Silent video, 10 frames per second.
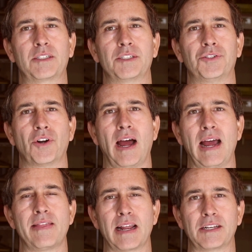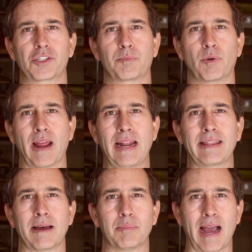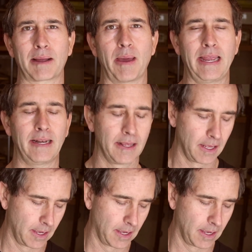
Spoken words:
to dry that I just sprayed, that black paint,